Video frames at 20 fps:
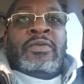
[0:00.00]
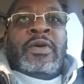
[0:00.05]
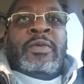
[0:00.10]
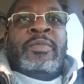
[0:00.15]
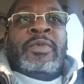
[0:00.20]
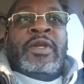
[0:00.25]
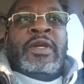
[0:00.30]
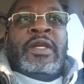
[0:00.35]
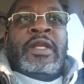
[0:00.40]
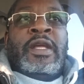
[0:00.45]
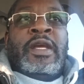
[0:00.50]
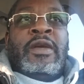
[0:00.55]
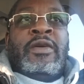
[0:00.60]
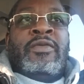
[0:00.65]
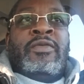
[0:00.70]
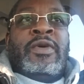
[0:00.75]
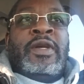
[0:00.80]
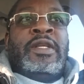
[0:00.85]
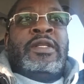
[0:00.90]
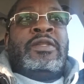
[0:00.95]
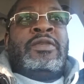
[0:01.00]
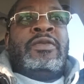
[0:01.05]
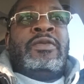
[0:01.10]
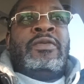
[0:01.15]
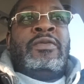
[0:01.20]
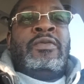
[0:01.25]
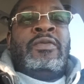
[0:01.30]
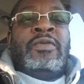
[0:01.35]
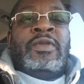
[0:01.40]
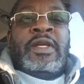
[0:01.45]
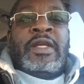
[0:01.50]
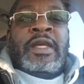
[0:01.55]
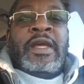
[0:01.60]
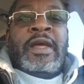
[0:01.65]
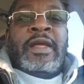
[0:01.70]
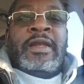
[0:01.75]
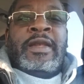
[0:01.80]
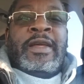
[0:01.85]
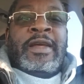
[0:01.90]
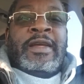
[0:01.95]
looking at going to the
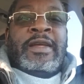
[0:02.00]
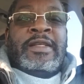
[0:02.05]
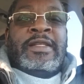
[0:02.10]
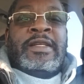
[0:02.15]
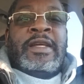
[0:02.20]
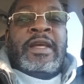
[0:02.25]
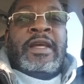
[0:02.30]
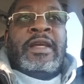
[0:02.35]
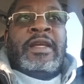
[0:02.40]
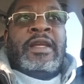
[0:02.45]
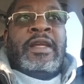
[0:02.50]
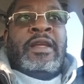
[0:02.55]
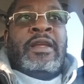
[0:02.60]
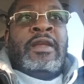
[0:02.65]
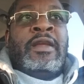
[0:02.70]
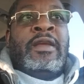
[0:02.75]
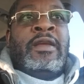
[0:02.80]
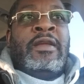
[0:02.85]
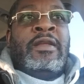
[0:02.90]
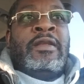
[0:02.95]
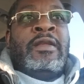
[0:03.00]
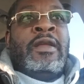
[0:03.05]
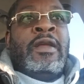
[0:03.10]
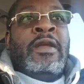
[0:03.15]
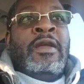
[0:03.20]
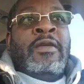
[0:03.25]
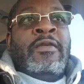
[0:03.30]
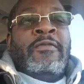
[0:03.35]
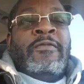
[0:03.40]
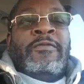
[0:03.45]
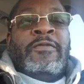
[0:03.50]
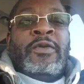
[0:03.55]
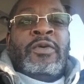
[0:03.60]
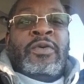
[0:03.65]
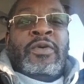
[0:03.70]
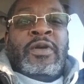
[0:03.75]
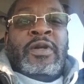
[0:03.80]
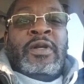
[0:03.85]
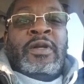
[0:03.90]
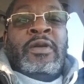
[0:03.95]
Cadillac Attack in
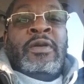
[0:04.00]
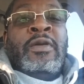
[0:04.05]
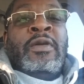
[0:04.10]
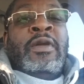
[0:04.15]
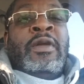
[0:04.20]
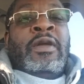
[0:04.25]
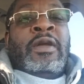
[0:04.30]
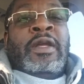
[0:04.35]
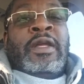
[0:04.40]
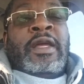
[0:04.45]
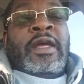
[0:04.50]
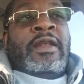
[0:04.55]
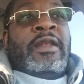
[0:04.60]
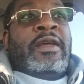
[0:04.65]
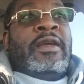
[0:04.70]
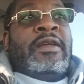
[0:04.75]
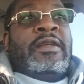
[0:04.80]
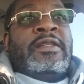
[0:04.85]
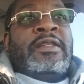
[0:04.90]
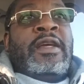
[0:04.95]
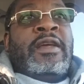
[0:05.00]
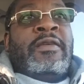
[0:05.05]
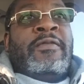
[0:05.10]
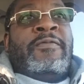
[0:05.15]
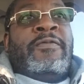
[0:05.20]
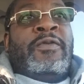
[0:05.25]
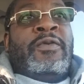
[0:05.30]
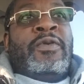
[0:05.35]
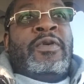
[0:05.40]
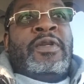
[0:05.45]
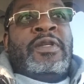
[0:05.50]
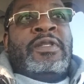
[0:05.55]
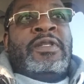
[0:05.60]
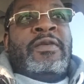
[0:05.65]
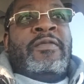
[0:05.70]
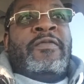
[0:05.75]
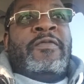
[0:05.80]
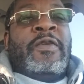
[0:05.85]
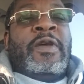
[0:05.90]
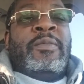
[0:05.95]
Florida. Cadillac Attack in Florida is
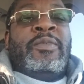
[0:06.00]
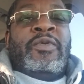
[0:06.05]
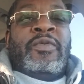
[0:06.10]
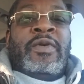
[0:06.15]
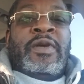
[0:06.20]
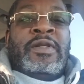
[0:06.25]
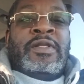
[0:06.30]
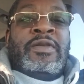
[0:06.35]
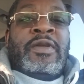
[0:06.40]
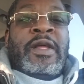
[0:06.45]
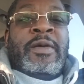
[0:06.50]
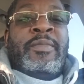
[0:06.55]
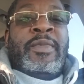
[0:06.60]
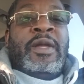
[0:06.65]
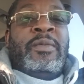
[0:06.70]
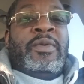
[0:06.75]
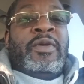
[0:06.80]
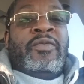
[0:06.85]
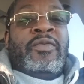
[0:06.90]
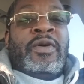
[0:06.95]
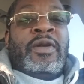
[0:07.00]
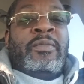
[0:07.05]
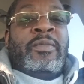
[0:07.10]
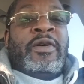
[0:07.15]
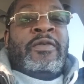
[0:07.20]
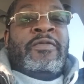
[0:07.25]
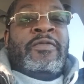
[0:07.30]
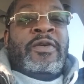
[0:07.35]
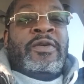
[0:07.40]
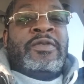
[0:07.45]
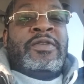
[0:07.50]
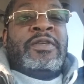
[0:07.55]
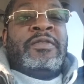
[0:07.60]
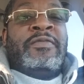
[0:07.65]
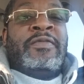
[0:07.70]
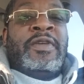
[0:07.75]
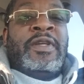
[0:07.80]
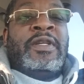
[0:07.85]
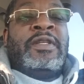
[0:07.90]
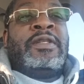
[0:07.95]
in February, so that may be one of my first
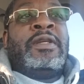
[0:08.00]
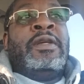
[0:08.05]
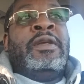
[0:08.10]
events.